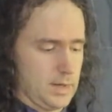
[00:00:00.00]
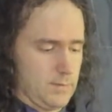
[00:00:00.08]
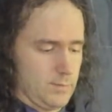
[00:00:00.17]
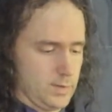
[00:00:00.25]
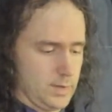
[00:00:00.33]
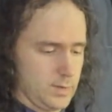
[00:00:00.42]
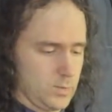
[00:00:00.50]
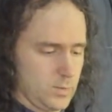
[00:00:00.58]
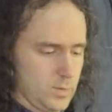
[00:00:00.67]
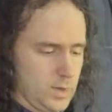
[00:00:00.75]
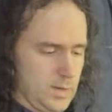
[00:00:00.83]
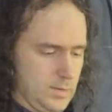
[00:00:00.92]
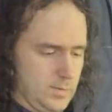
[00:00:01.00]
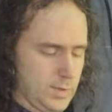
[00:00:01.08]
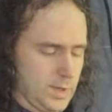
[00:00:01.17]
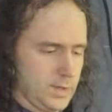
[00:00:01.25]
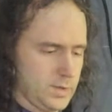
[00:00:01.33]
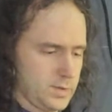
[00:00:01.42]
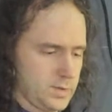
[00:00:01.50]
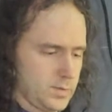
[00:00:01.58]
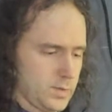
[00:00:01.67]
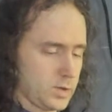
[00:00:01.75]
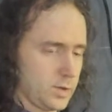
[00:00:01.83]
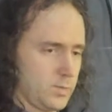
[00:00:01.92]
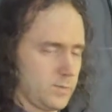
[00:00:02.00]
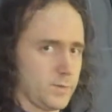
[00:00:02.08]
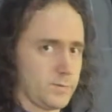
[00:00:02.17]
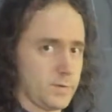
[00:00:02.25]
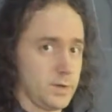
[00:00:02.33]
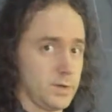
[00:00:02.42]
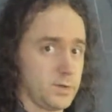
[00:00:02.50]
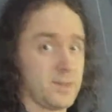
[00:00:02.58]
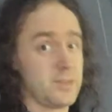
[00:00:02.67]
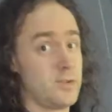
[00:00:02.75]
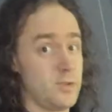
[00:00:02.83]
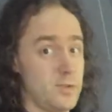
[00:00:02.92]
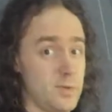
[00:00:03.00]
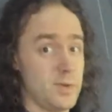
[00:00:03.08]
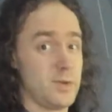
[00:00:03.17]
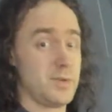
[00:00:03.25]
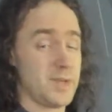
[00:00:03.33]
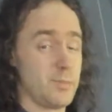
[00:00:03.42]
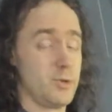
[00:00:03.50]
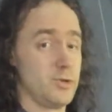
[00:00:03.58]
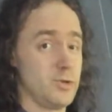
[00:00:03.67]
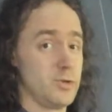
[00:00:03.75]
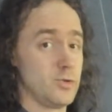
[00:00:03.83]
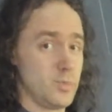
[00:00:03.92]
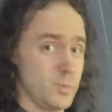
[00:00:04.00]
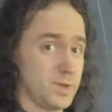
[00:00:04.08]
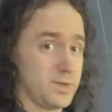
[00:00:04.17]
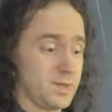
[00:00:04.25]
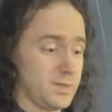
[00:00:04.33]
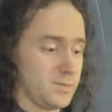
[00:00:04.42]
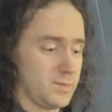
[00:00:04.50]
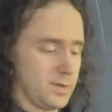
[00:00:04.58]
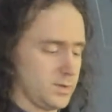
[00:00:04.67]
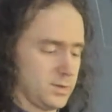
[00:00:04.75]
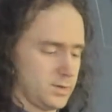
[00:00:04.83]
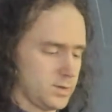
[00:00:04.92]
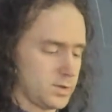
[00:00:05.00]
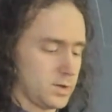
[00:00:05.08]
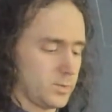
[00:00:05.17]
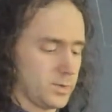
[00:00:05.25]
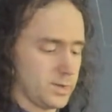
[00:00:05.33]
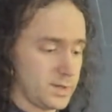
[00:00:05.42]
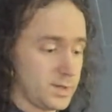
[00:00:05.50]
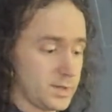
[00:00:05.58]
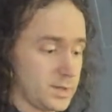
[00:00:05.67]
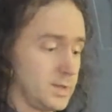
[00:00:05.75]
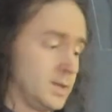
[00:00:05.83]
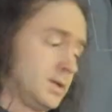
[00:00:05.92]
everything in place so I can't move my fingers. That's just so I don't damage the joint while the cut while it's healing.